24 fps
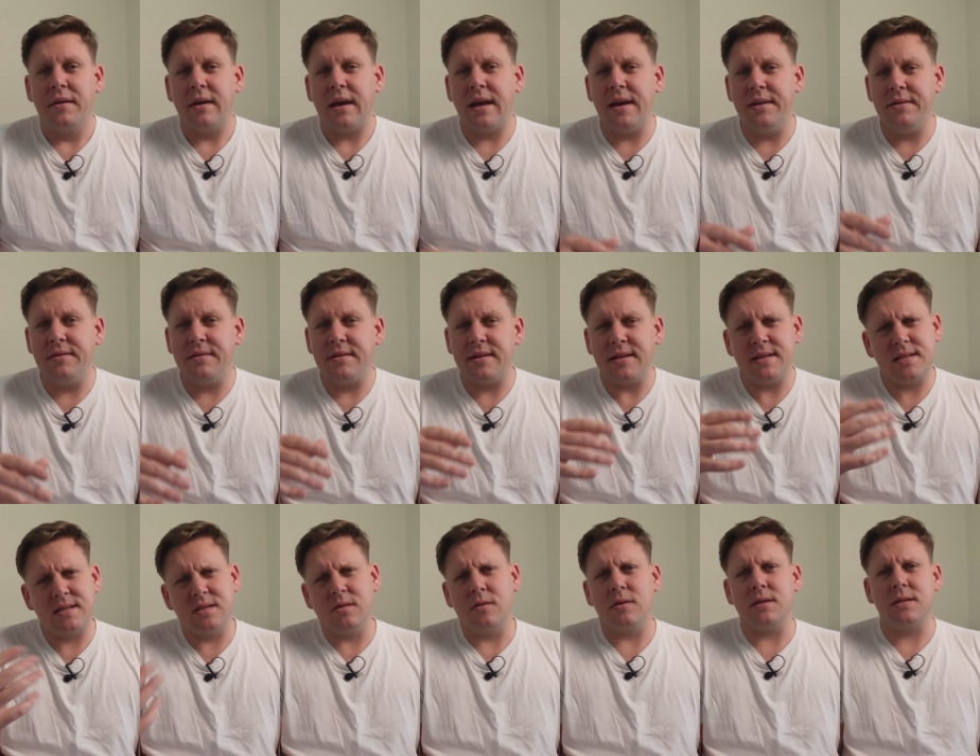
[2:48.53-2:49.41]
And
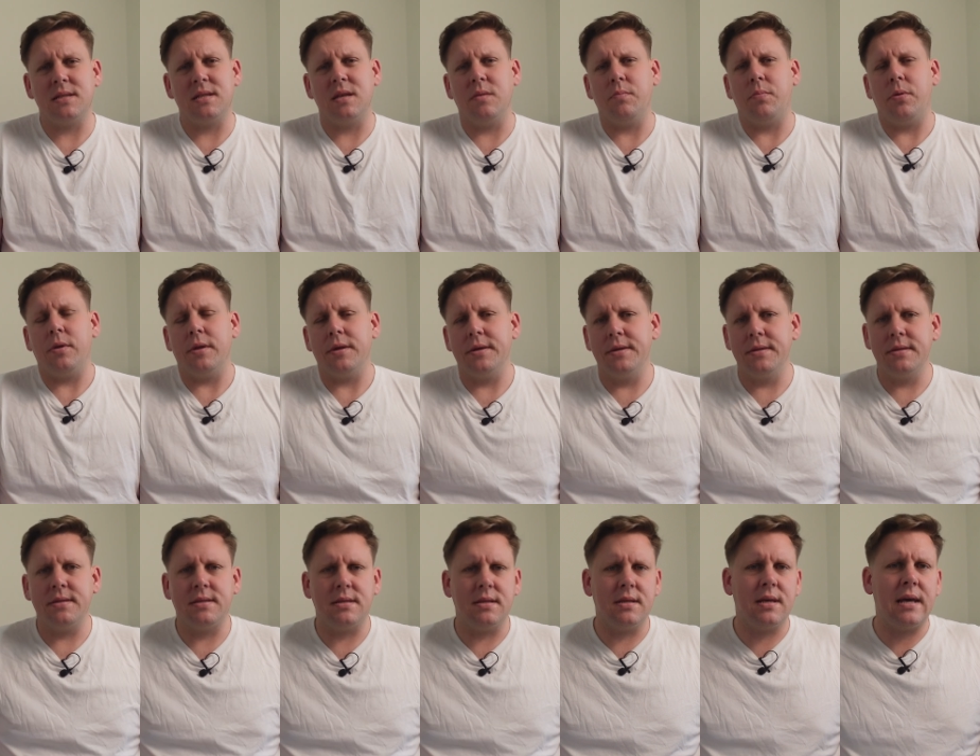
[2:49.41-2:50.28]
it's not as simple
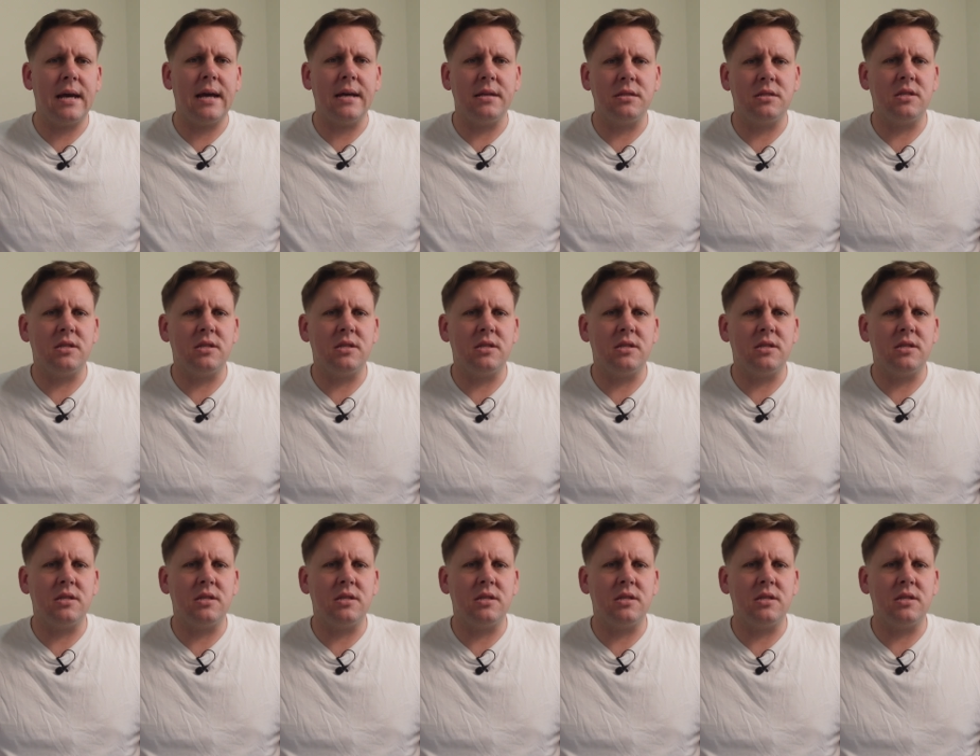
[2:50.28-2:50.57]
as, yeah,